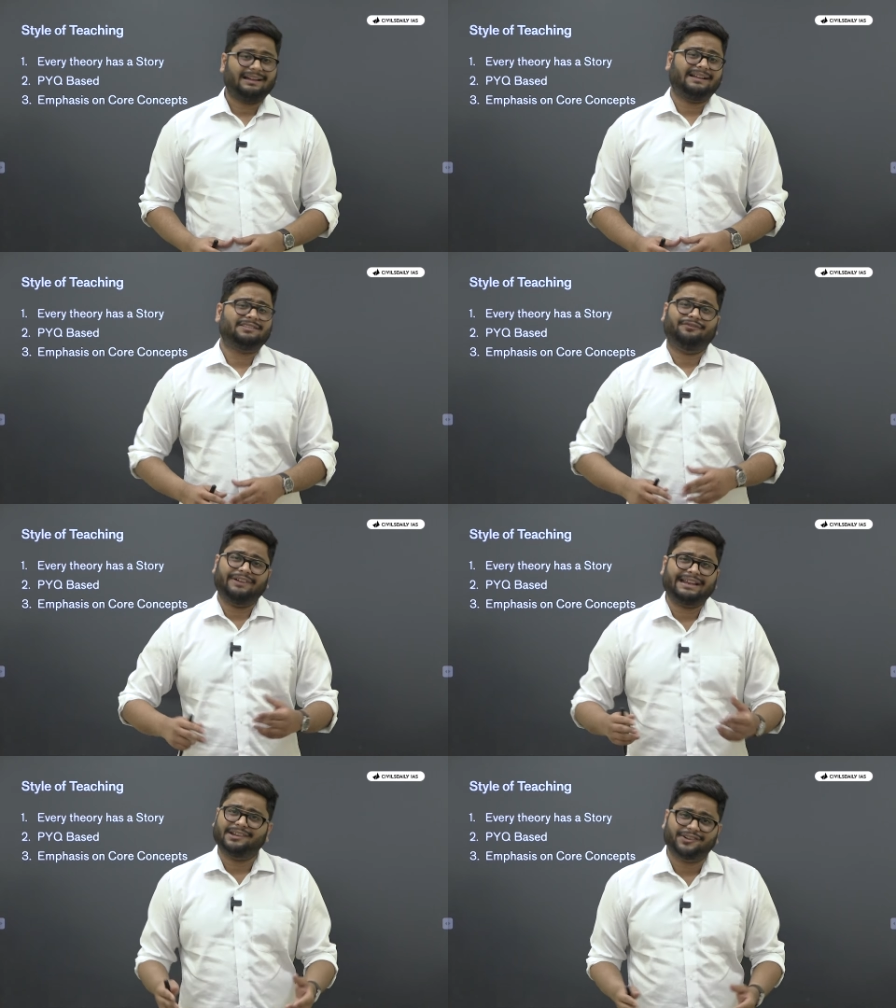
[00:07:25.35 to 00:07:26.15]
It's
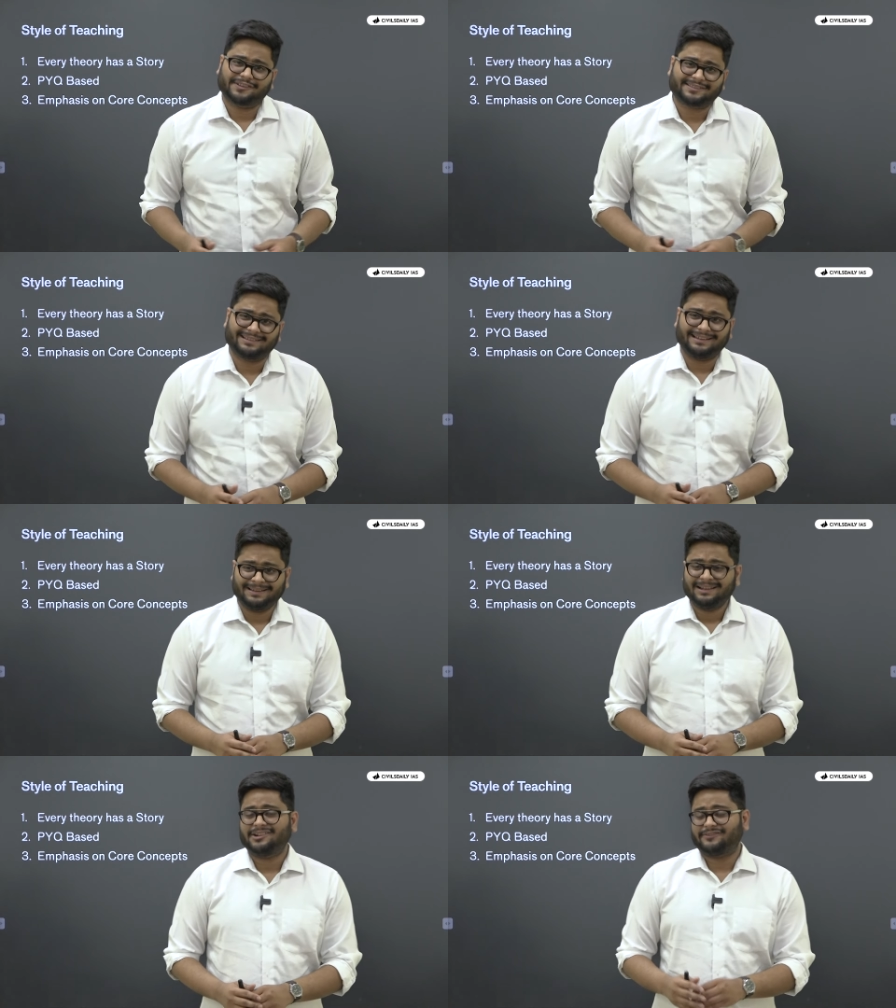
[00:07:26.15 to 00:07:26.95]
very interesting.
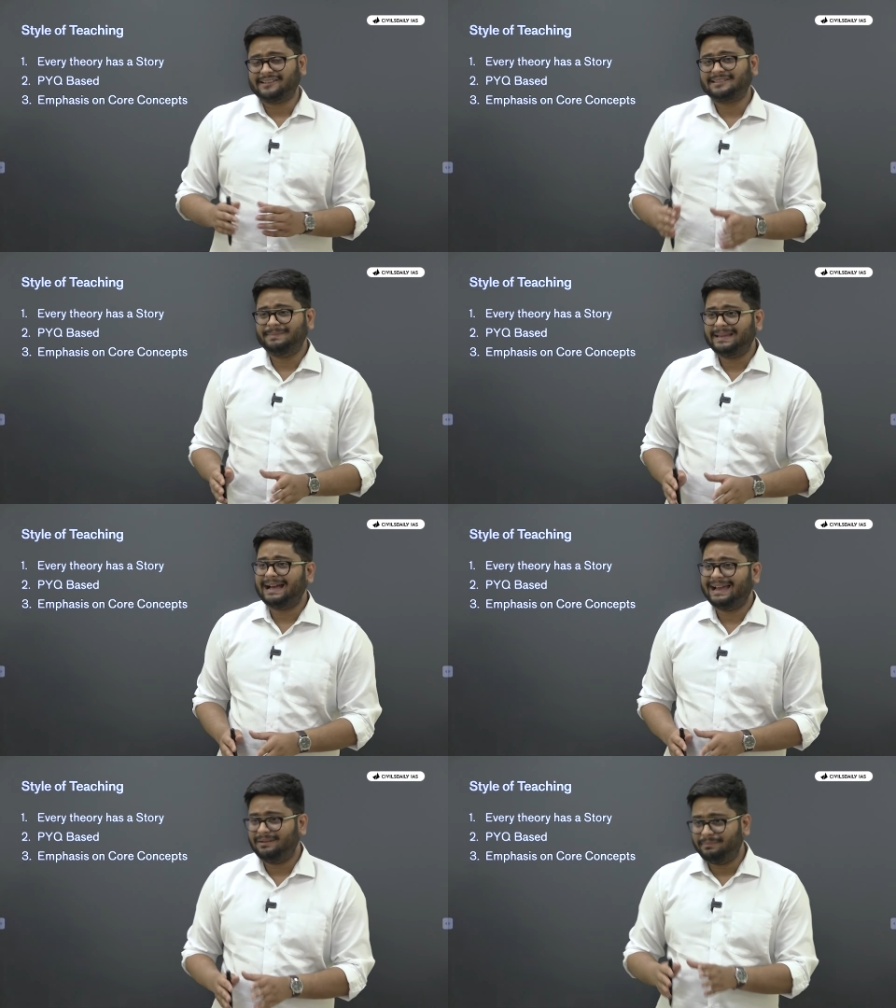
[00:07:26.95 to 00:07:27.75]
Trust
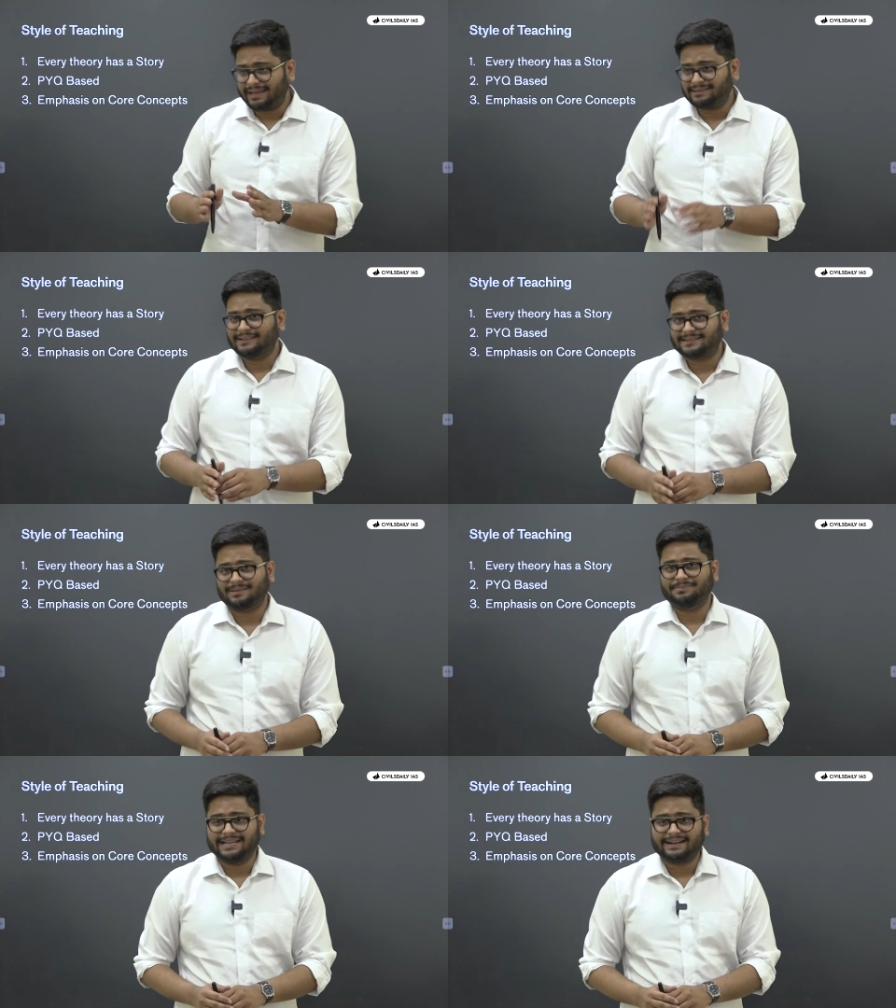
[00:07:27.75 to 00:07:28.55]
me, I'll make this
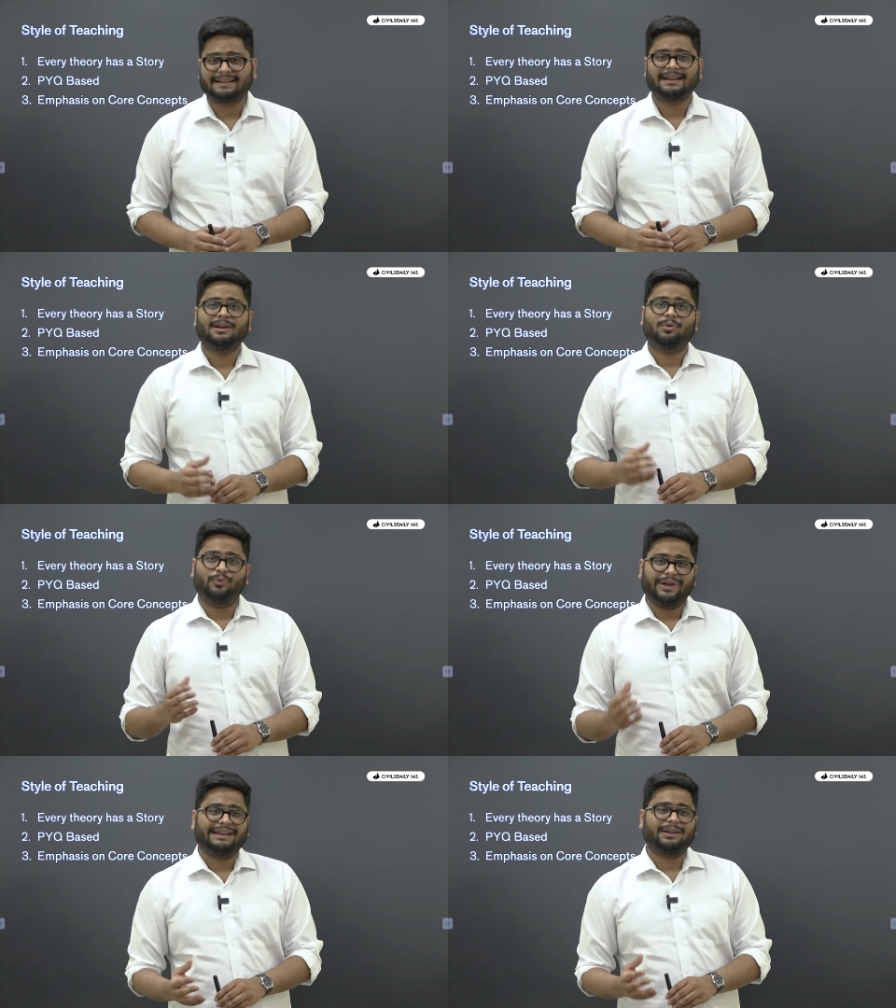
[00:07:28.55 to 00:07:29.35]
subject
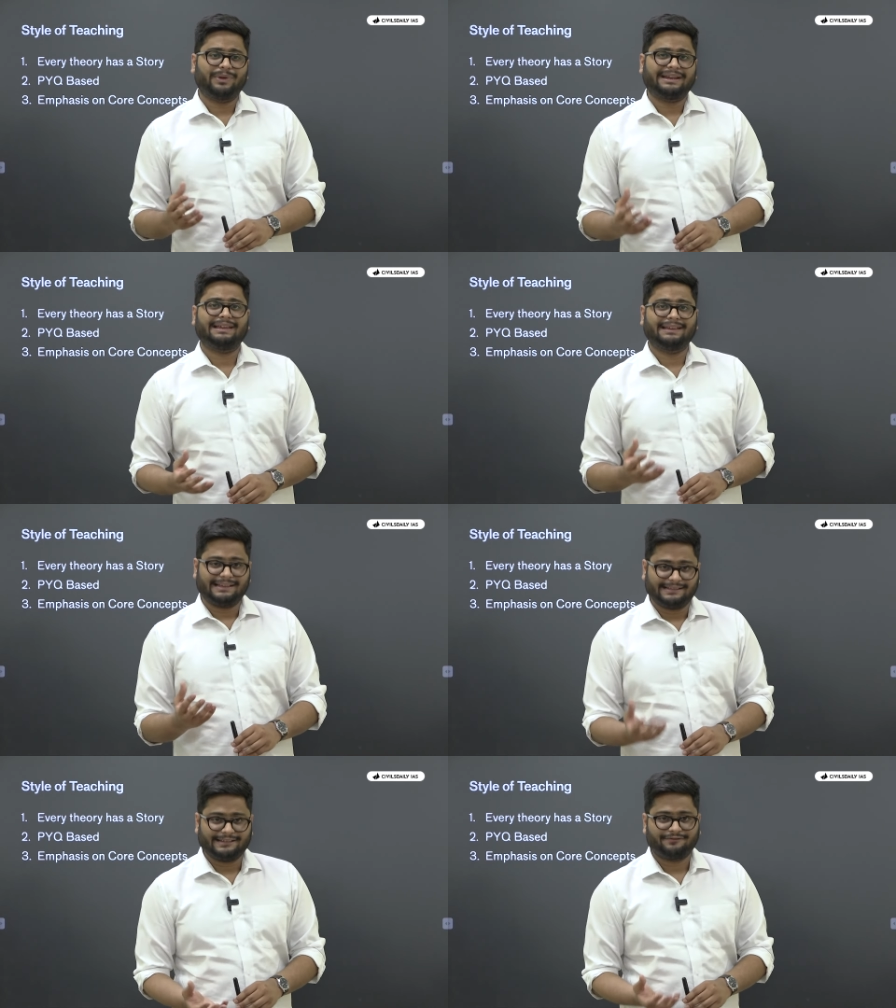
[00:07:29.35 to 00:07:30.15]
very, very
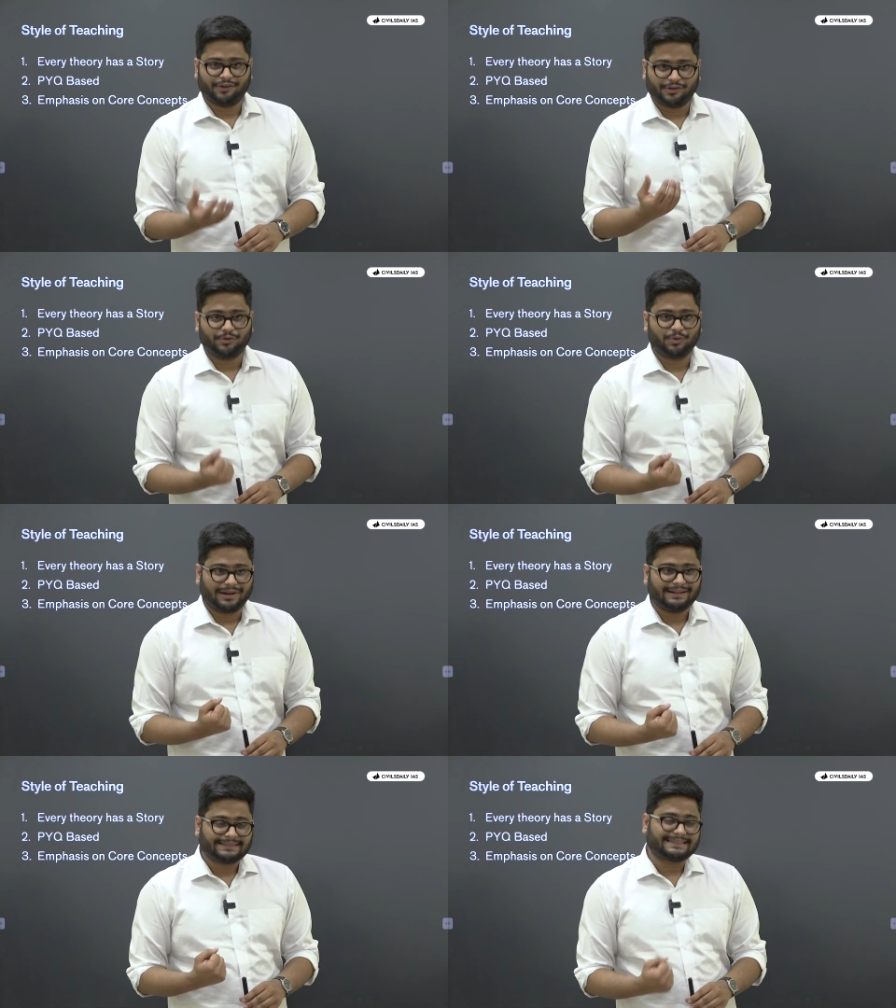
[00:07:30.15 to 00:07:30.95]
easy for you to
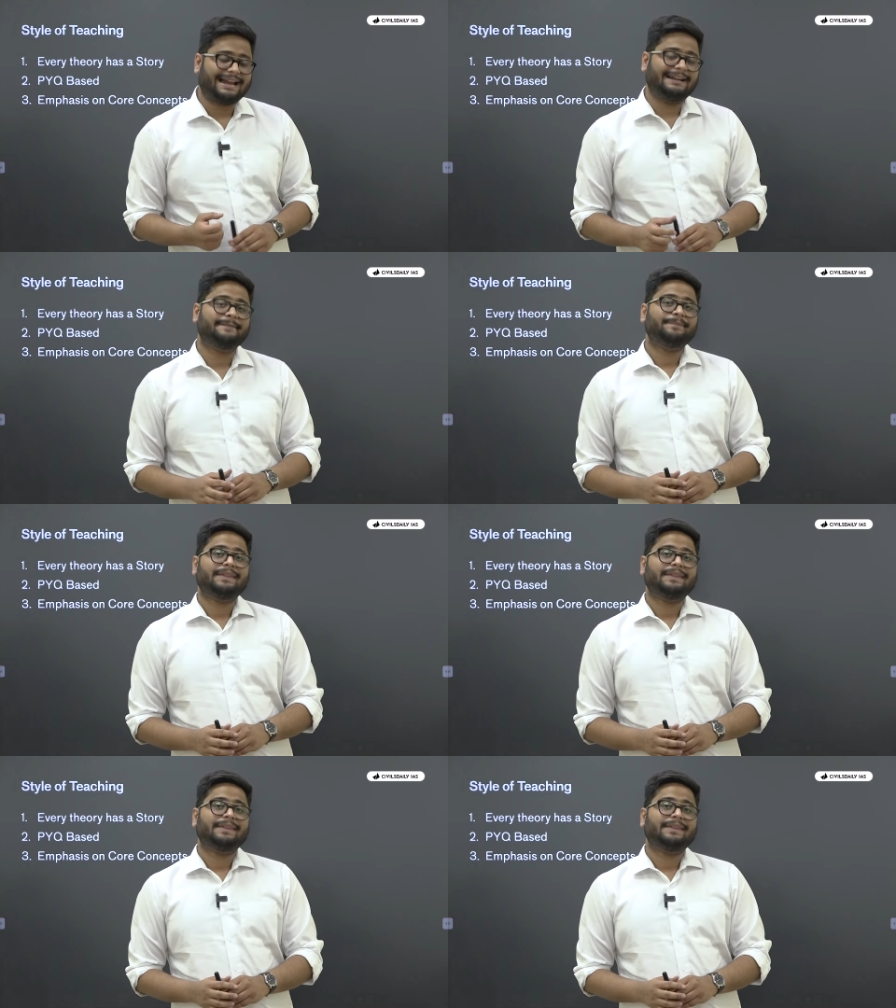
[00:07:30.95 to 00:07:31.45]
understand.